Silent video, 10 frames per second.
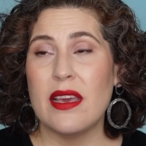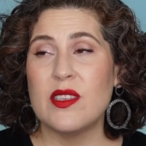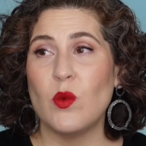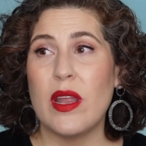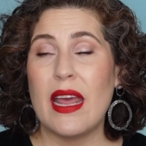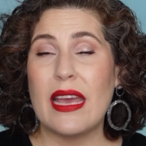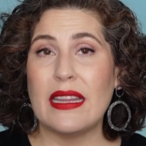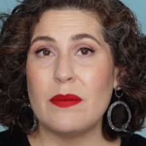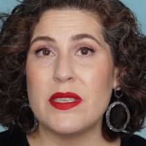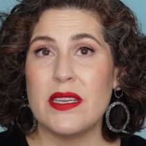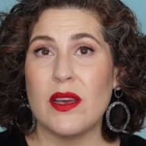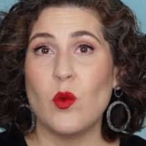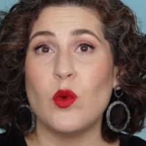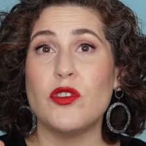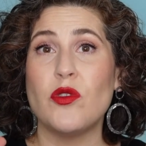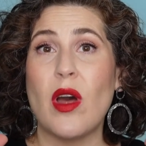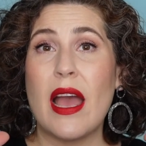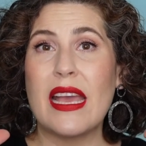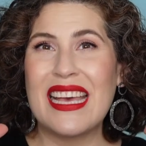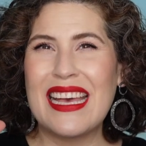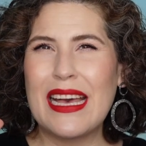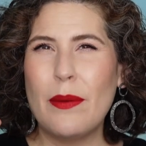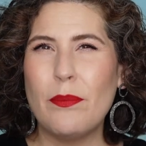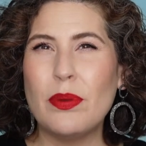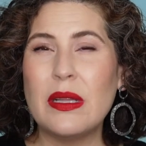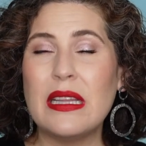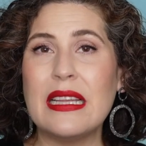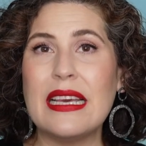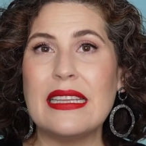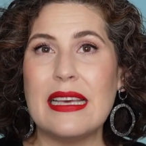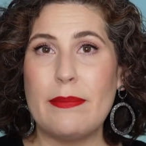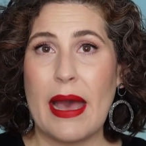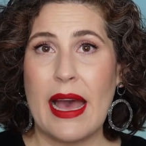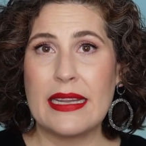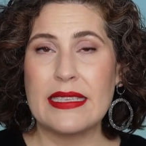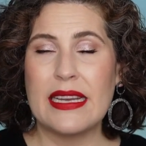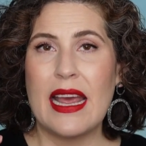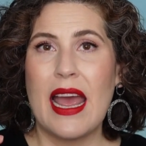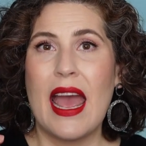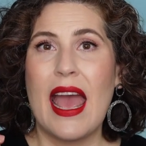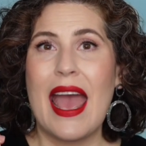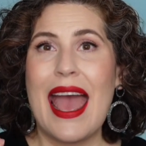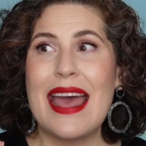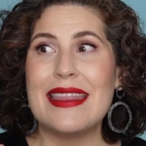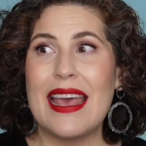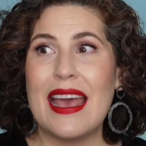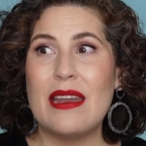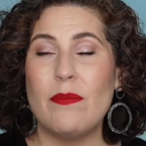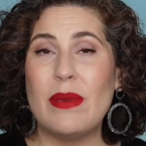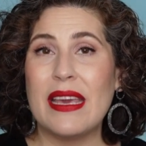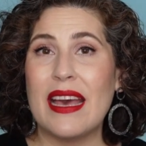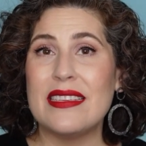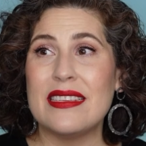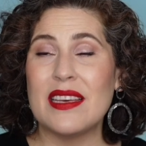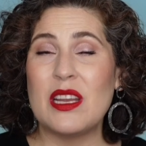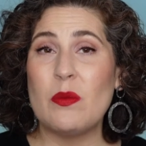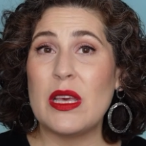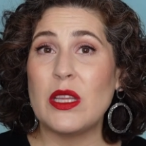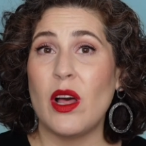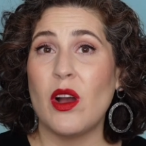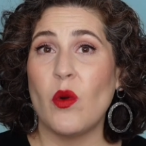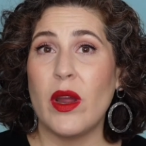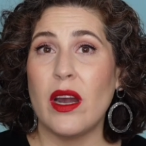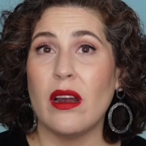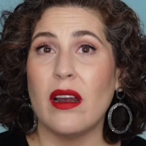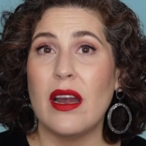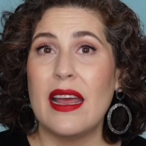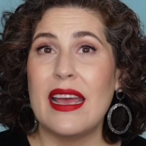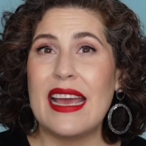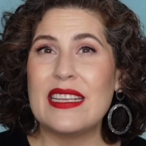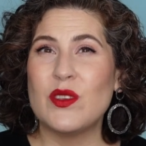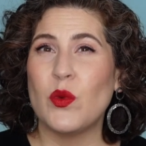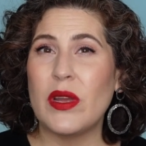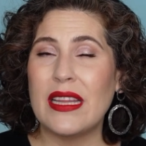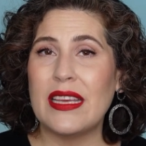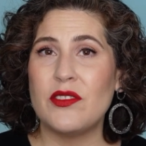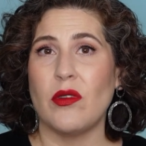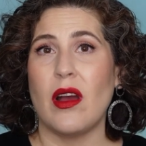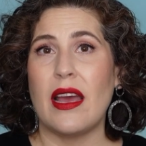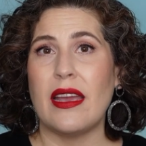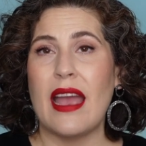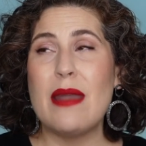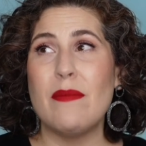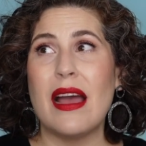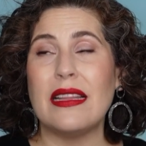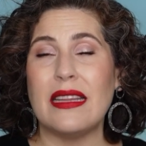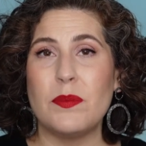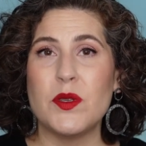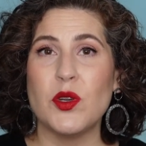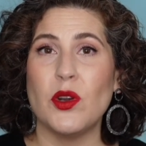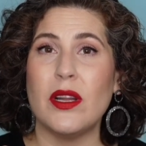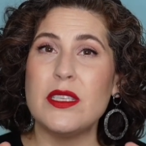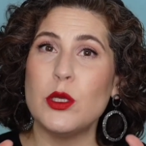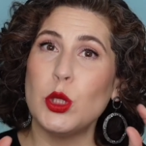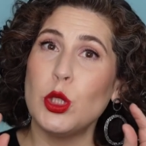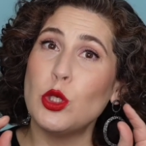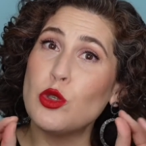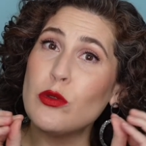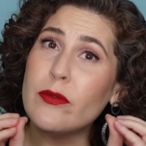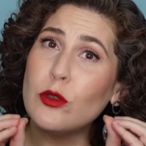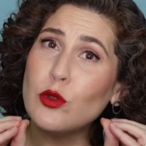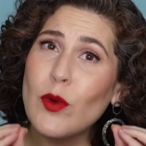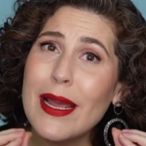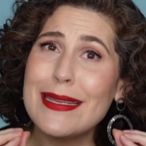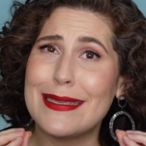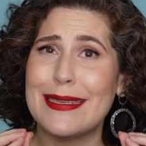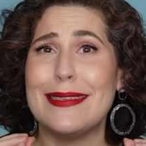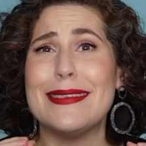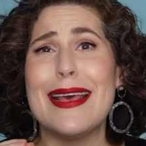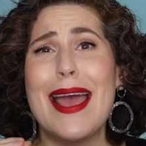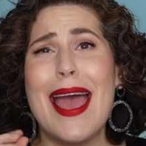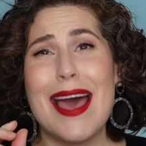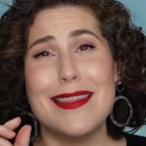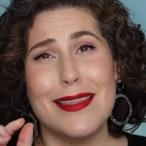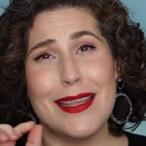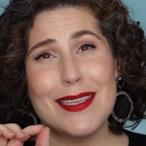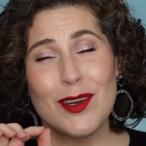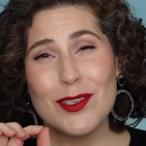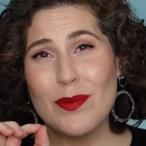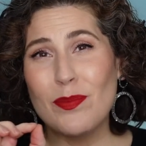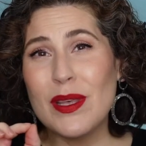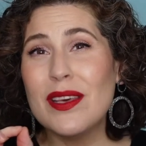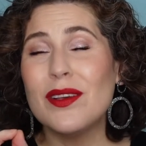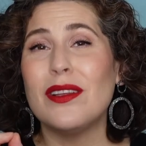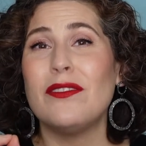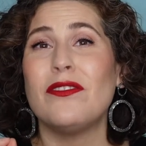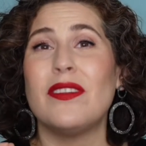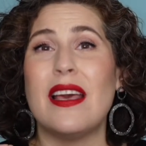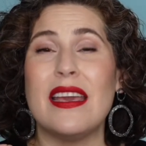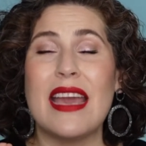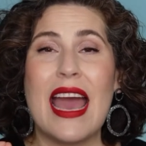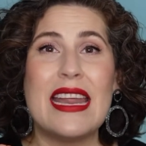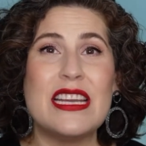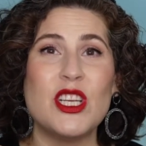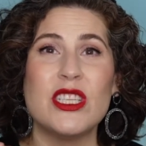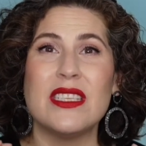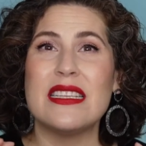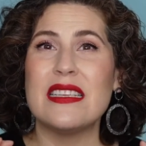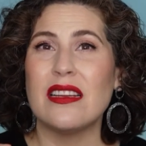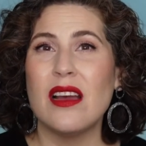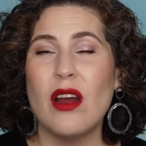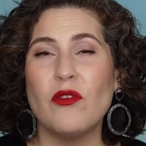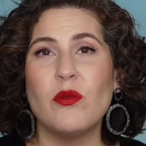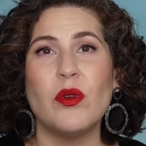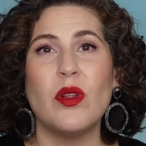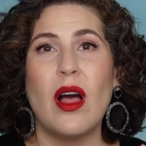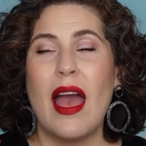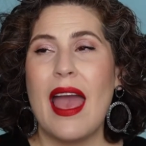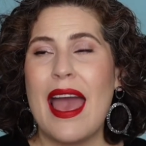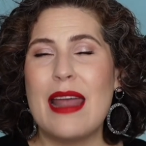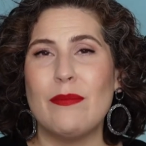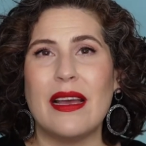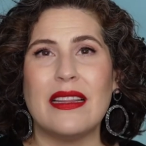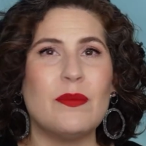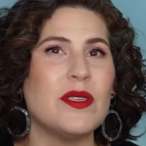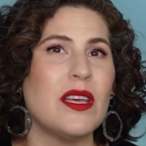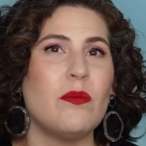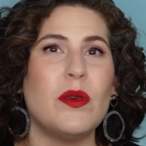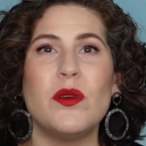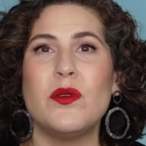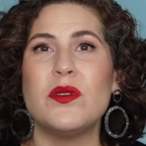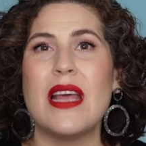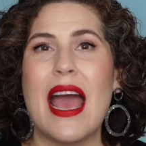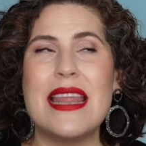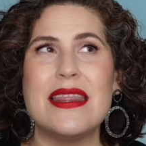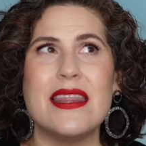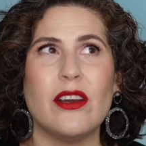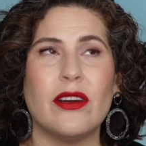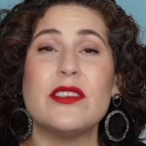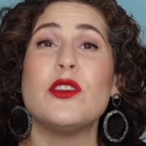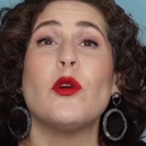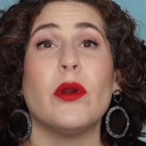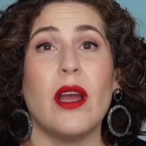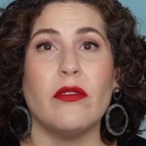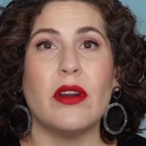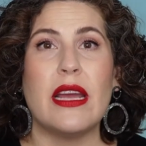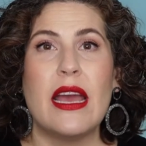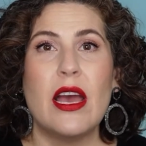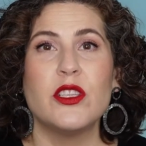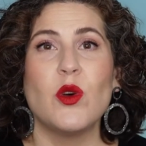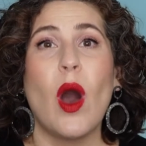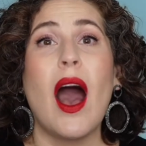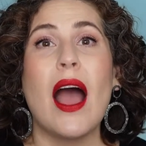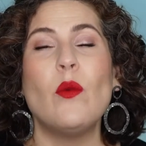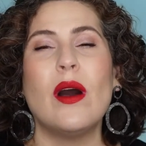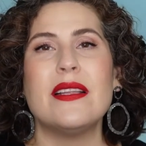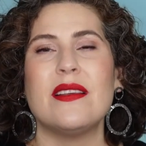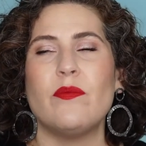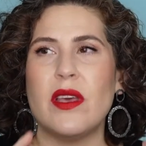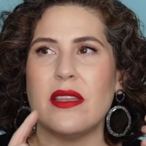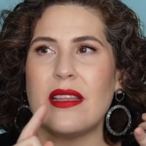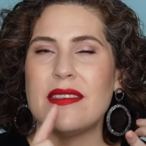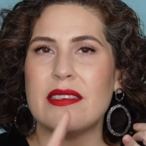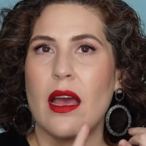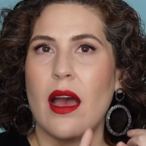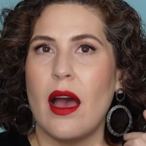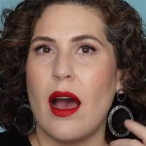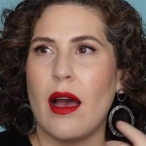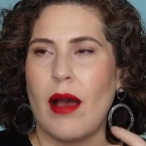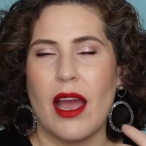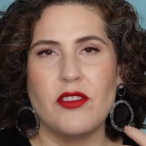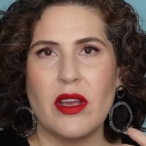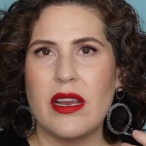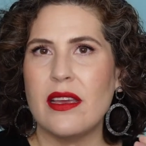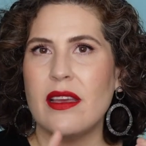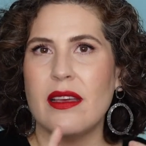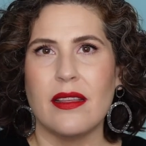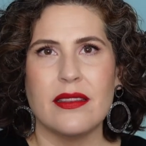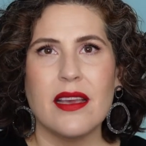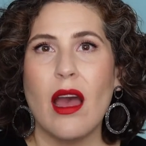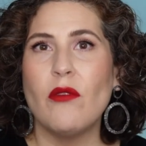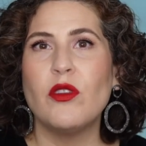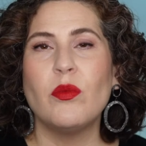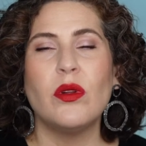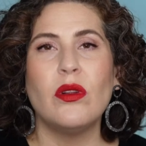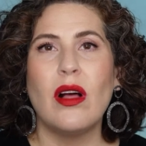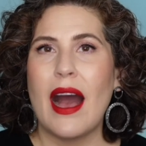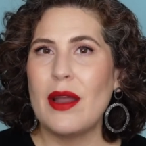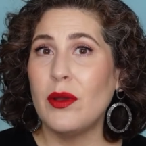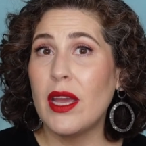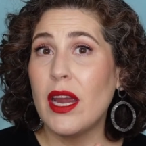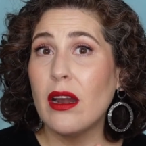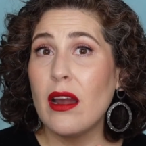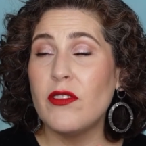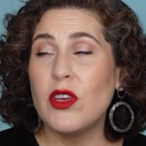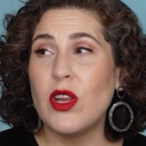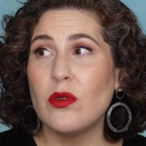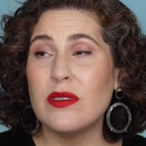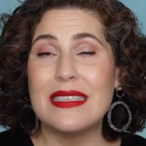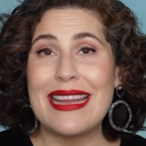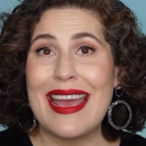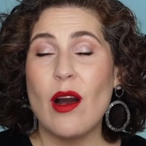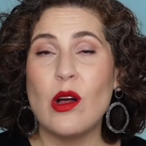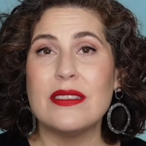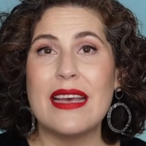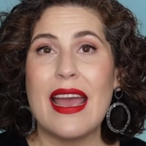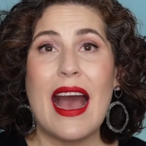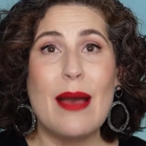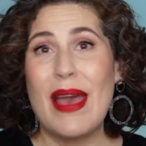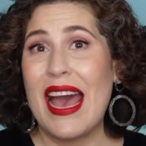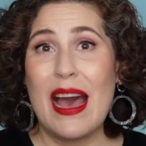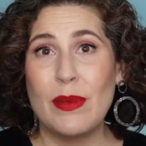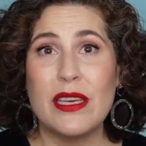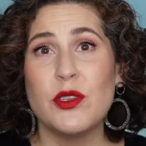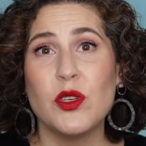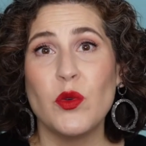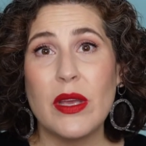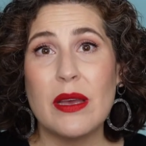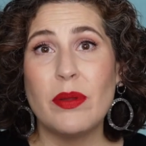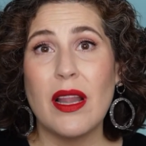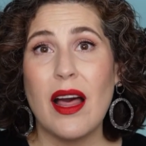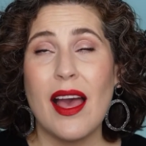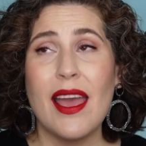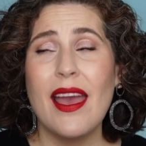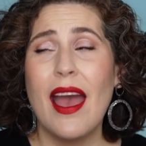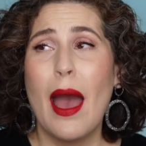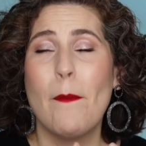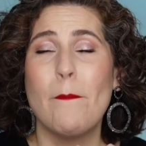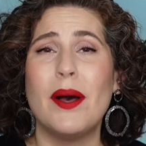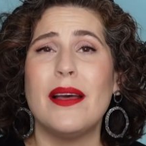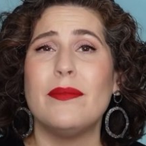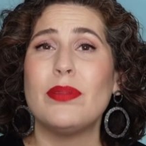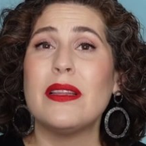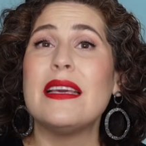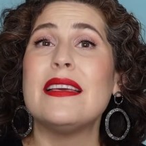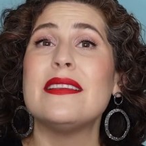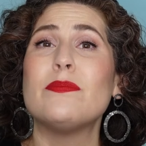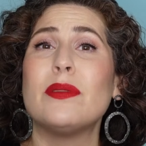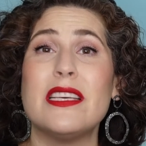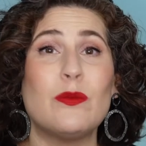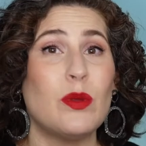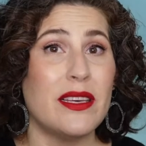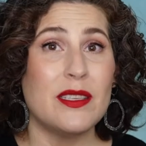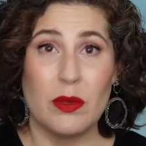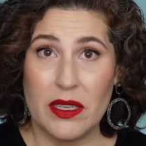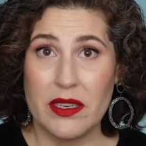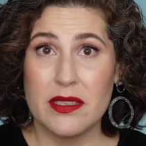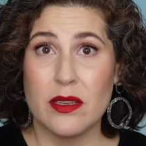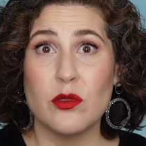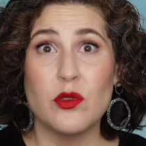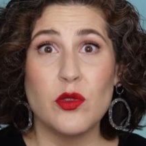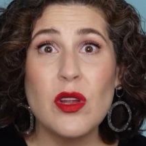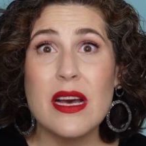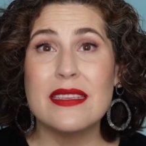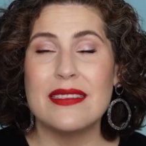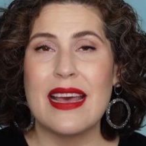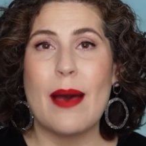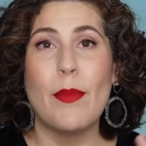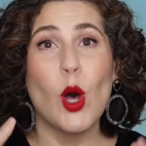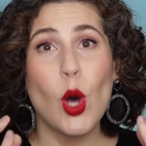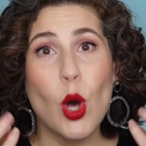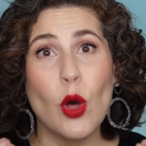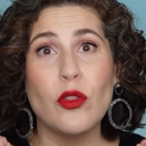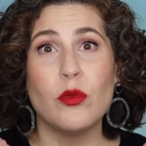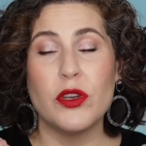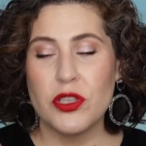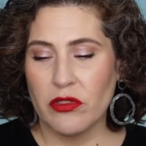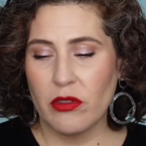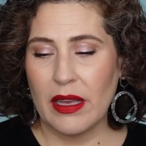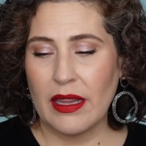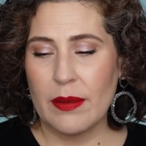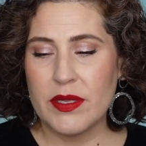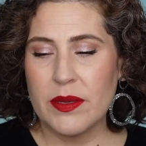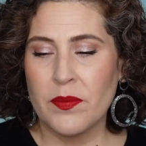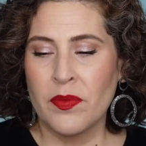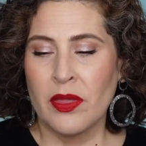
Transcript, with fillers: is when a lipstick will dry completely matte and then because it's going to be long wear, it's really drying and my lips turn into little shriveled raisins and then they start to peel and flake and it just gets uncomfortable and my lips get abused and there is no recovery. So I want something that's hydrating, that's comfortable. I don't care if you don't stay all day. I'm happy to reapply, but please, please, please, please do not sap all the moisture from my lips.